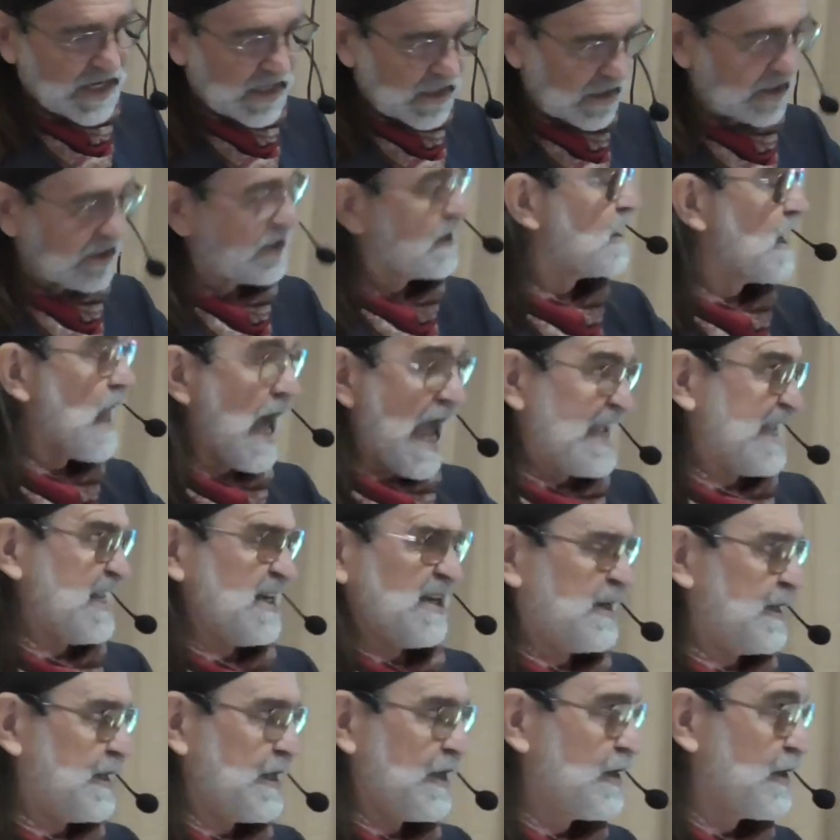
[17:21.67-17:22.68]
light
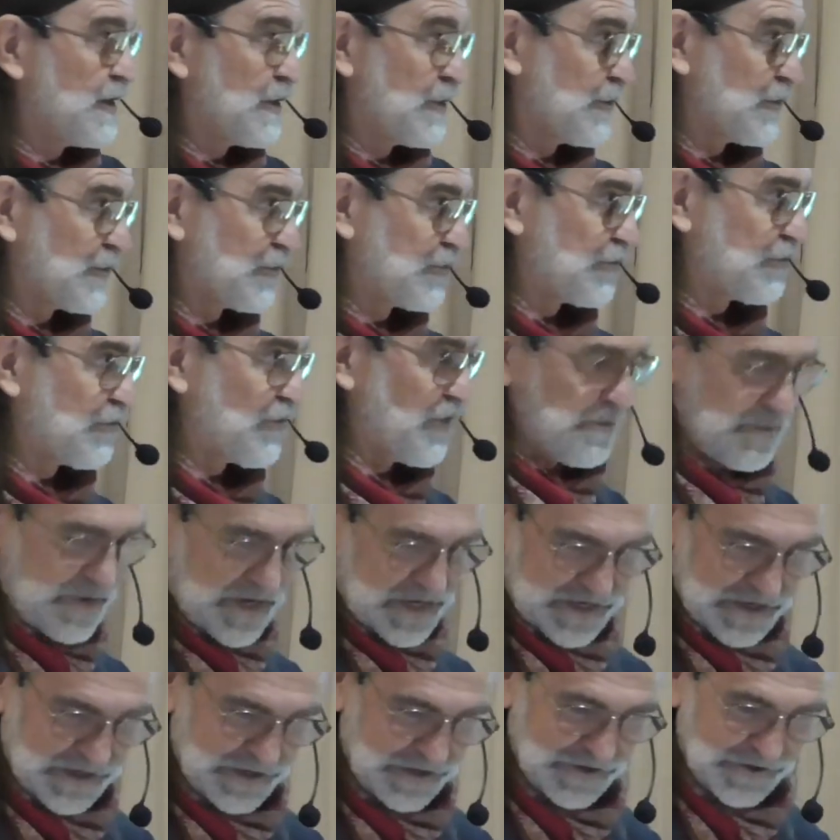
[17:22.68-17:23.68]
years from
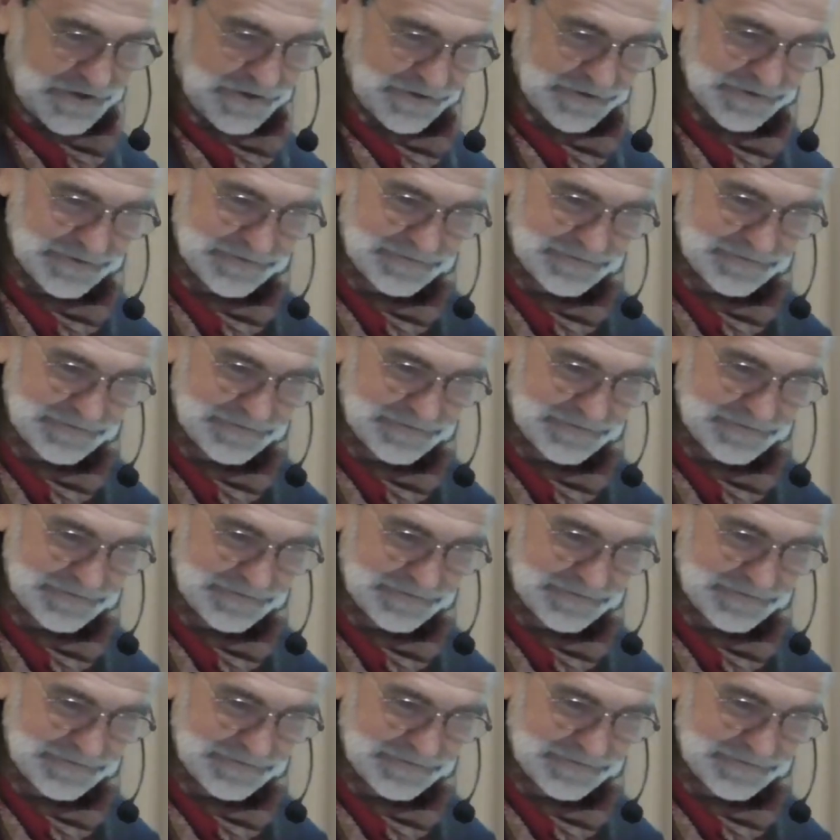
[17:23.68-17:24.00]
here.